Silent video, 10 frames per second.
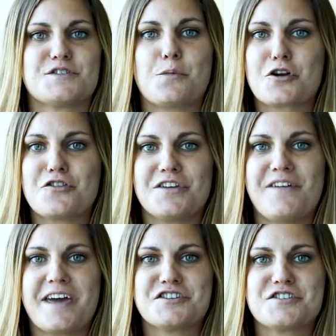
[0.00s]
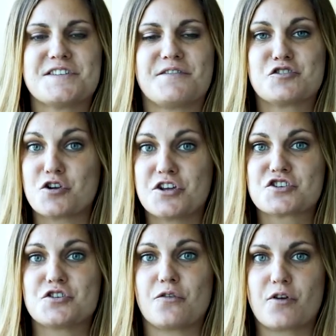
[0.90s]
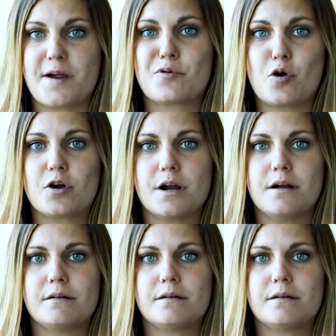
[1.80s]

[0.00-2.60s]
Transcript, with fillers: So what are the advantages of a traditional freight broker?